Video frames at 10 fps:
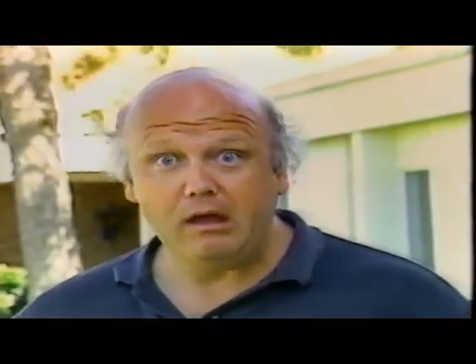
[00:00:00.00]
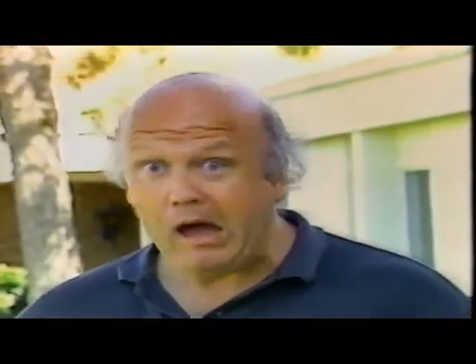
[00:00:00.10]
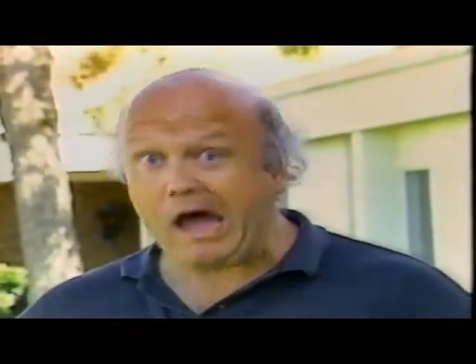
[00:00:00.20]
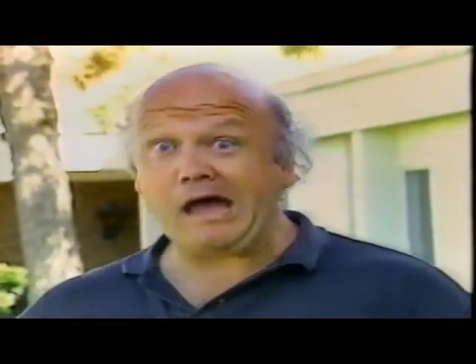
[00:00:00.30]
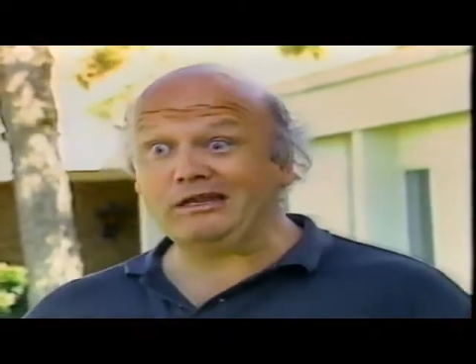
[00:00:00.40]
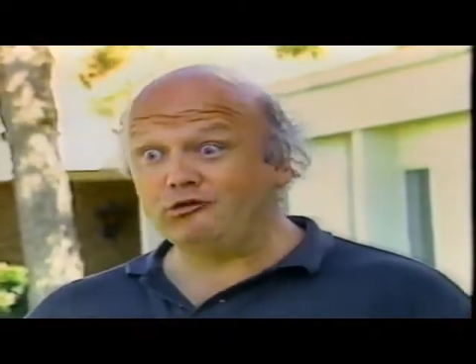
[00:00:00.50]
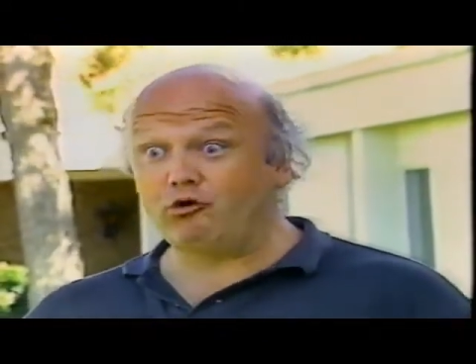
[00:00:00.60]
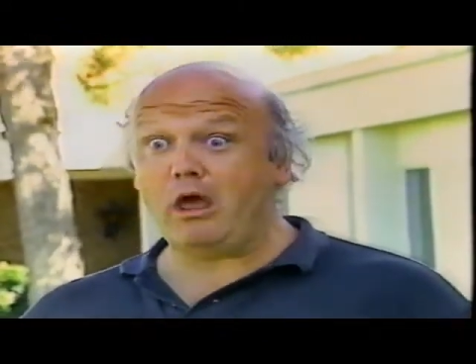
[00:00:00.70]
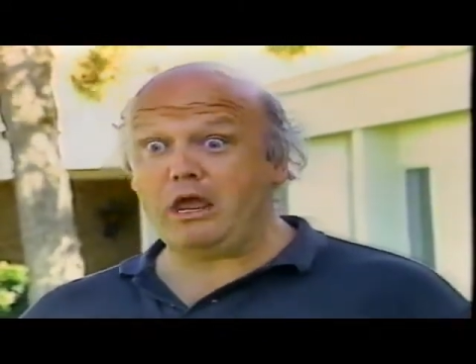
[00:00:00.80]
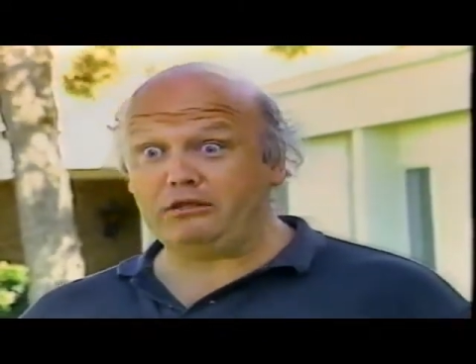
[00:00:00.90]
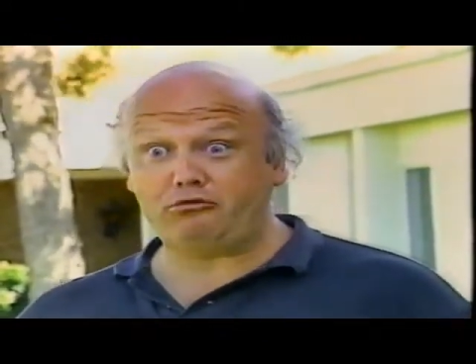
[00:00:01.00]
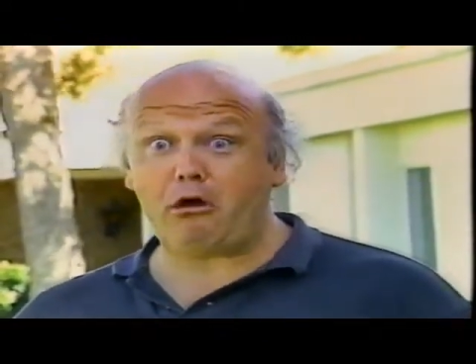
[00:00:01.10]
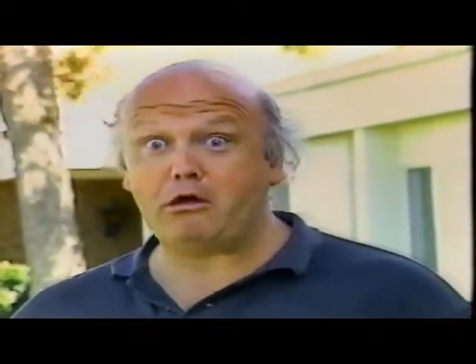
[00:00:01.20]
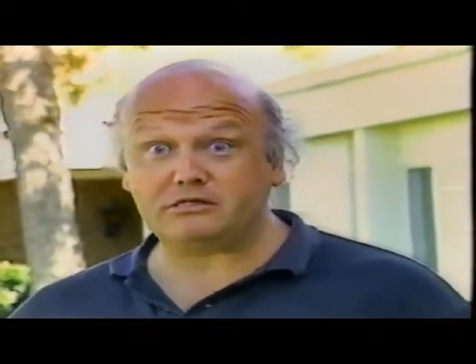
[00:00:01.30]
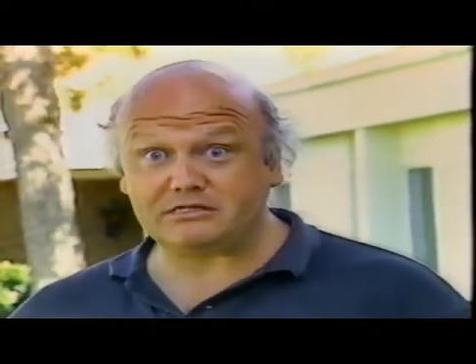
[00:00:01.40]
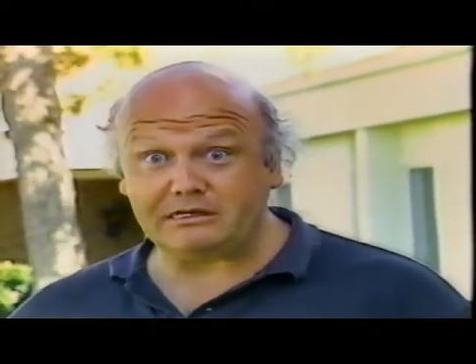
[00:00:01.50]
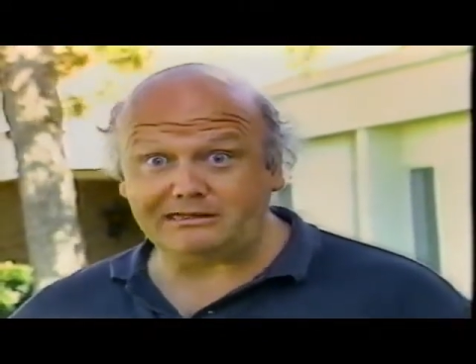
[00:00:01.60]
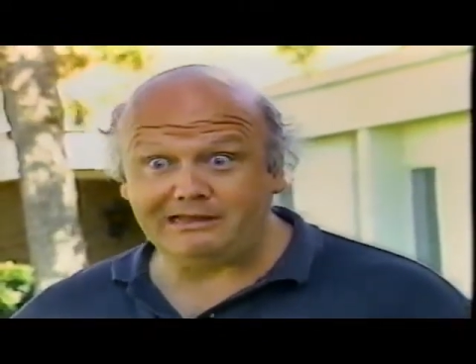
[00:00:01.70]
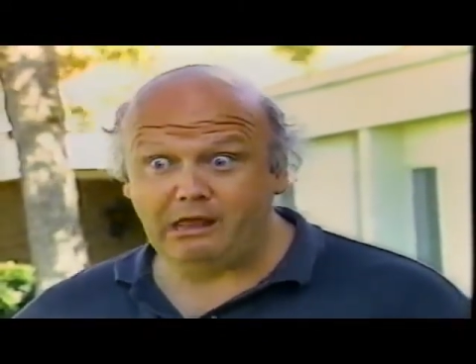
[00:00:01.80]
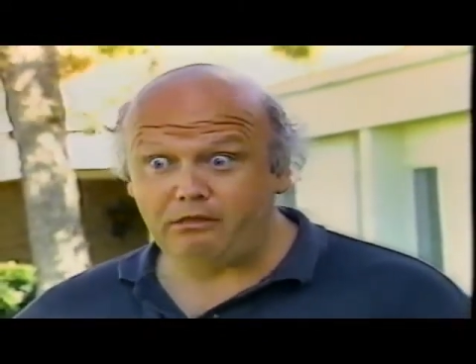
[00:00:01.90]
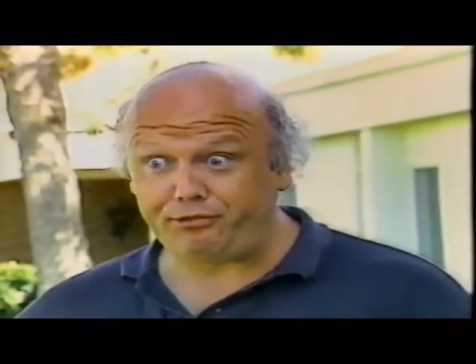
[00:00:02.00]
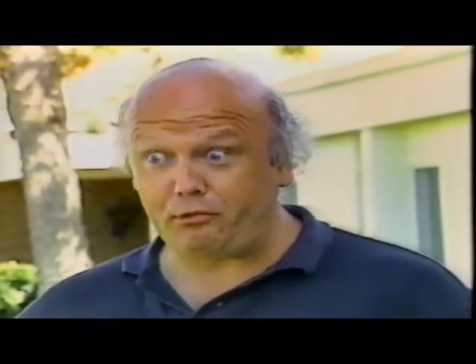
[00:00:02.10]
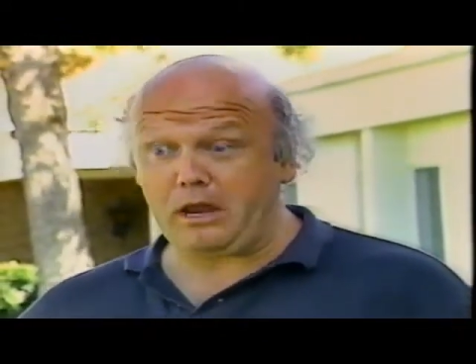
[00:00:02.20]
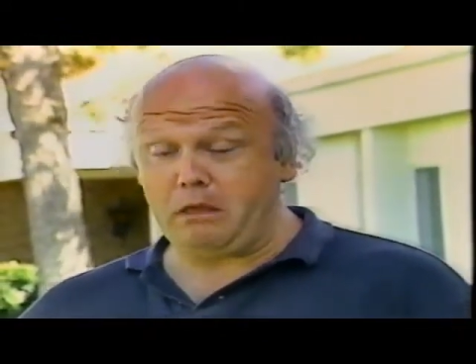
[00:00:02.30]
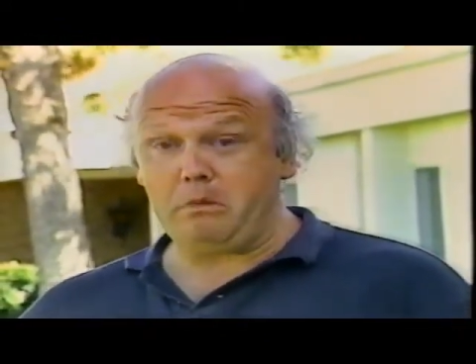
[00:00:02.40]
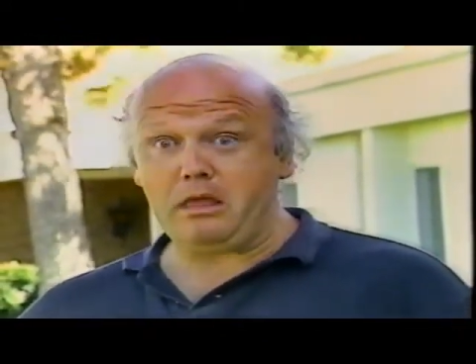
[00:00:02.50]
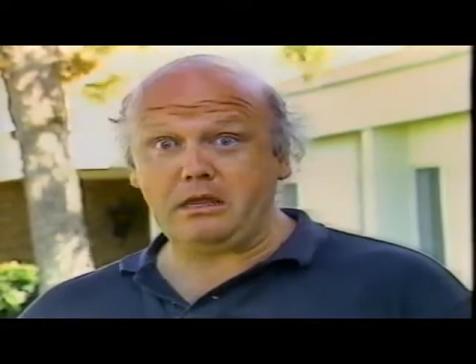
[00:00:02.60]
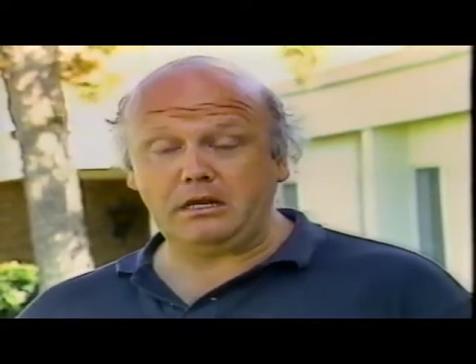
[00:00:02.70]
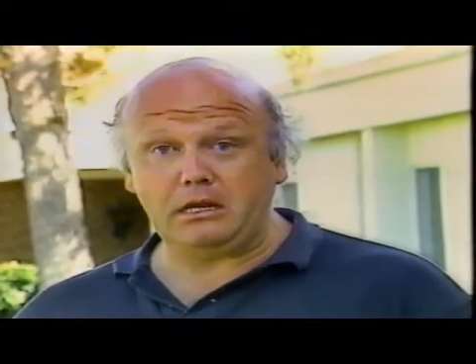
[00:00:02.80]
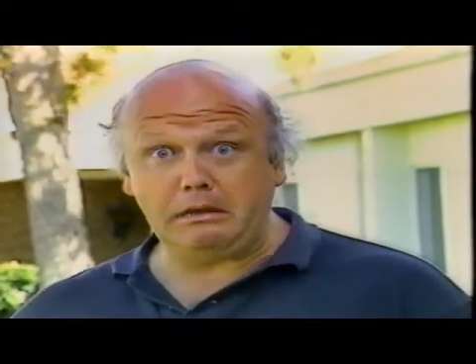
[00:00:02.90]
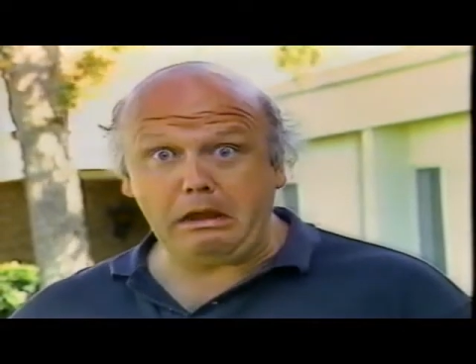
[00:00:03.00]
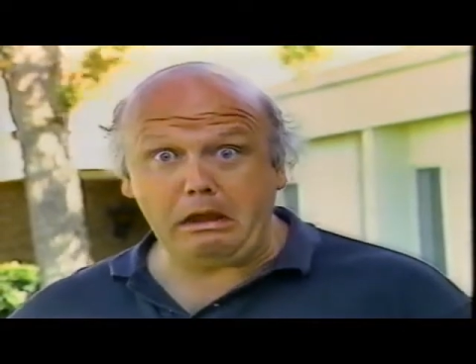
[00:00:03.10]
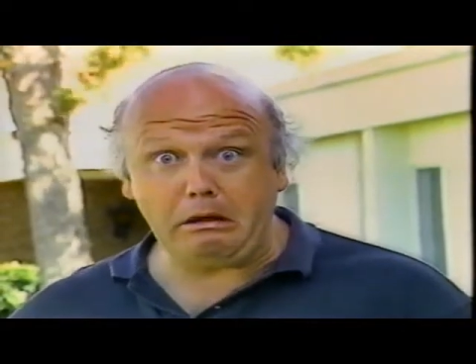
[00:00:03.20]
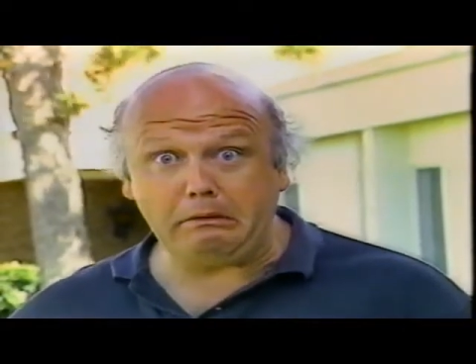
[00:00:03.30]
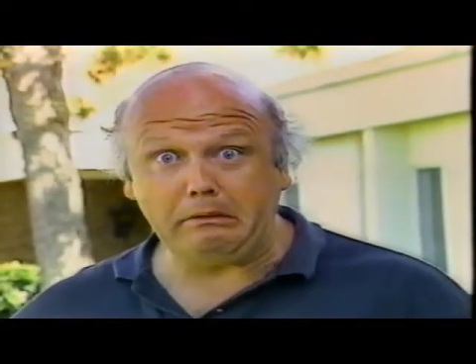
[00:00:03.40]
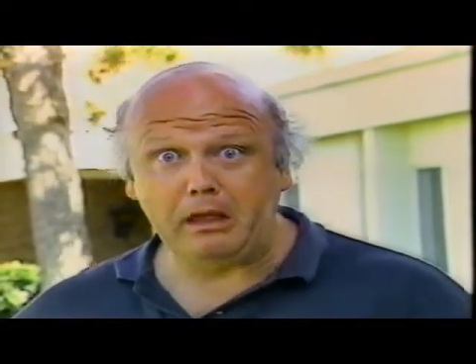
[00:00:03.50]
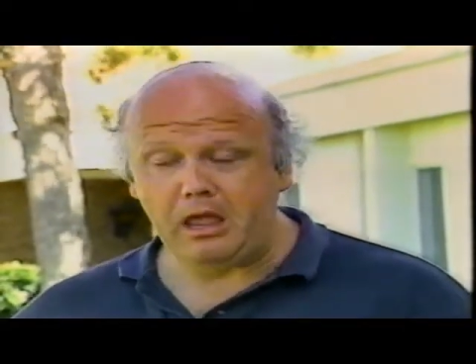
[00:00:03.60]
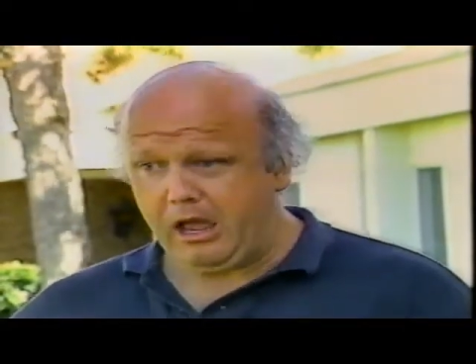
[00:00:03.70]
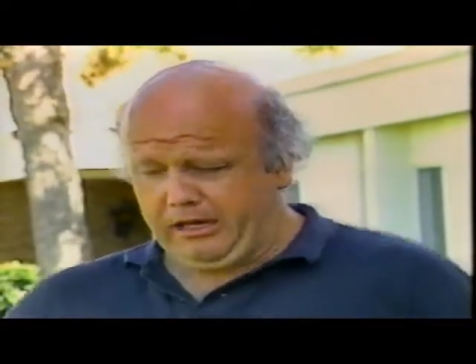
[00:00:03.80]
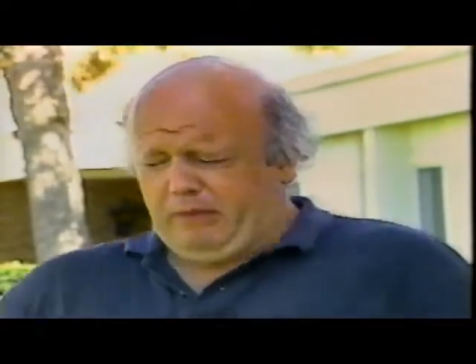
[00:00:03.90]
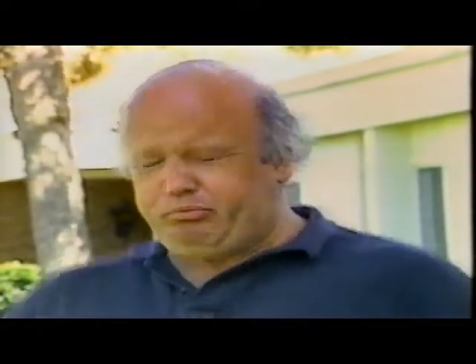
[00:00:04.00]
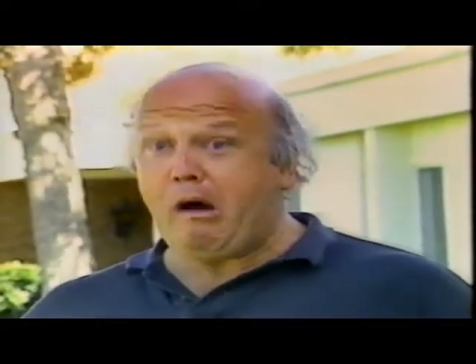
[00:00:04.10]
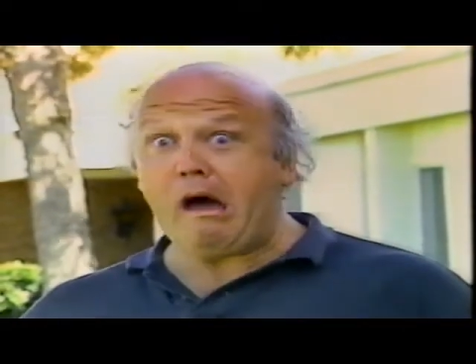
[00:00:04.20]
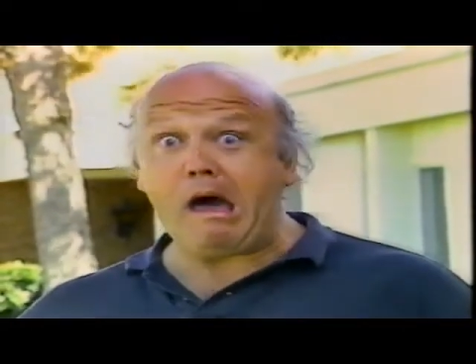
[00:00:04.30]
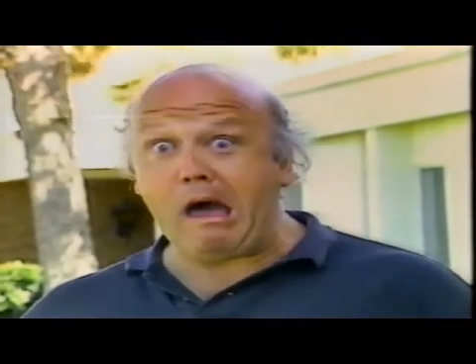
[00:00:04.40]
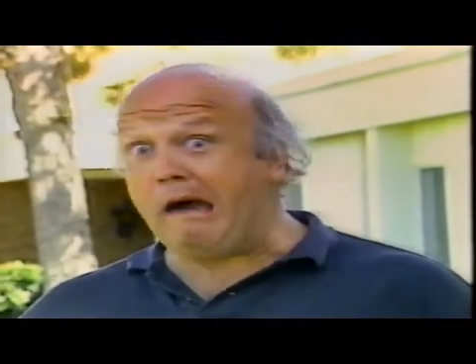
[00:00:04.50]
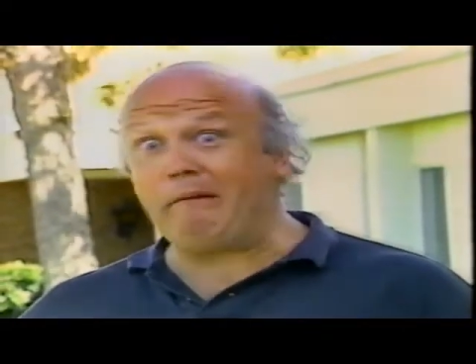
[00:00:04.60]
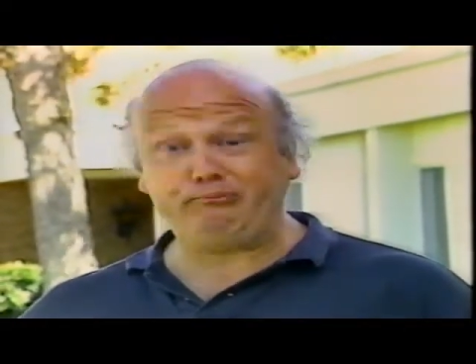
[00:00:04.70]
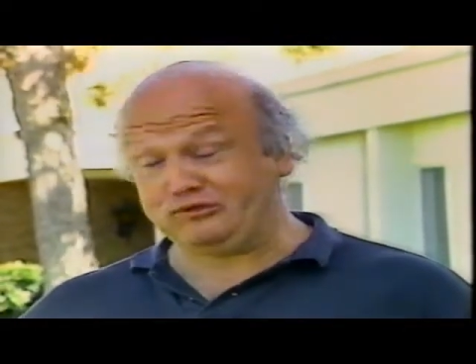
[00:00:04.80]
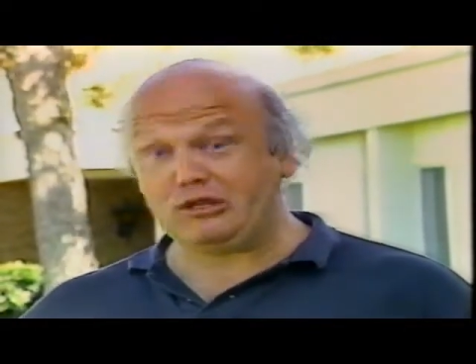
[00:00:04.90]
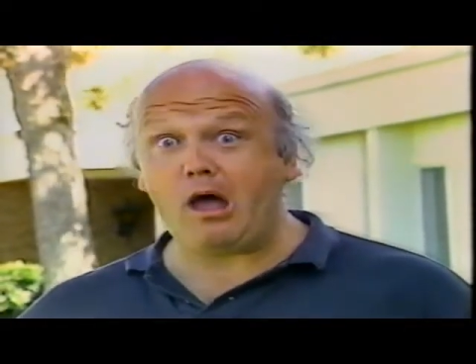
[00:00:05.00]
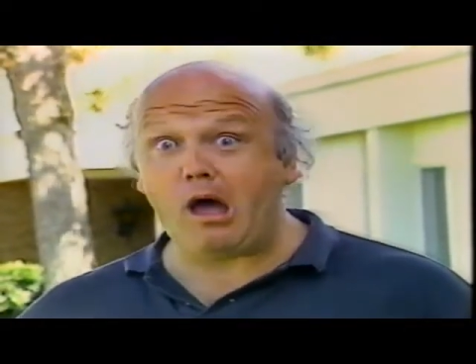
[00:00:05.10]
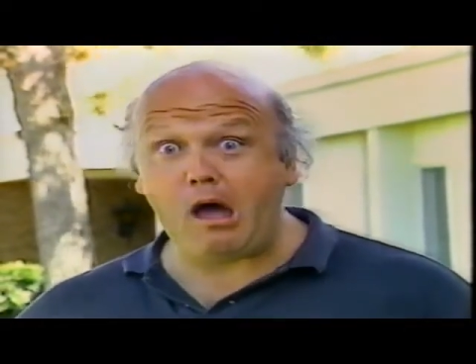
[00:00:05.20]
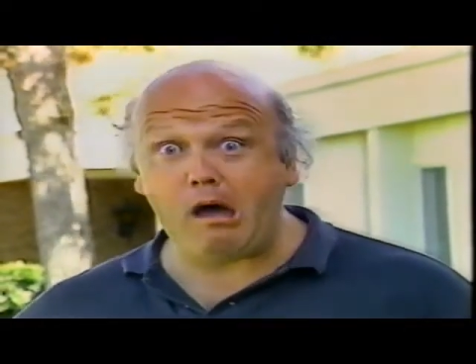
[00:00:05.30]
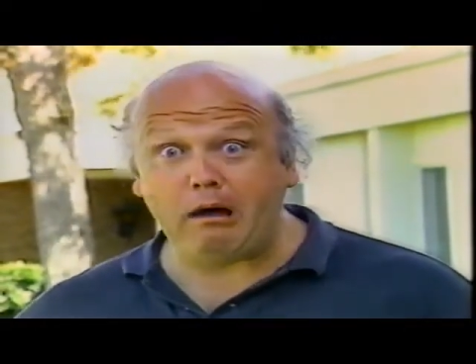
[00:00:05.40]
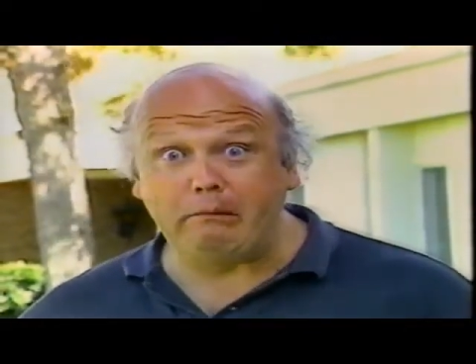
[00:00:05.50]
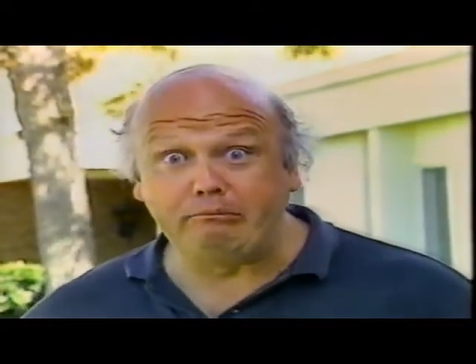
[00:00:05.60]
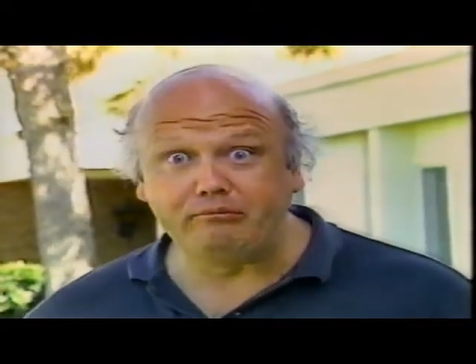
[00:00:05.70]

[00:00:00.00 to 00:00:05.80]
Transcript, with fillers: Andre Dawson, three million a year, and he pops up!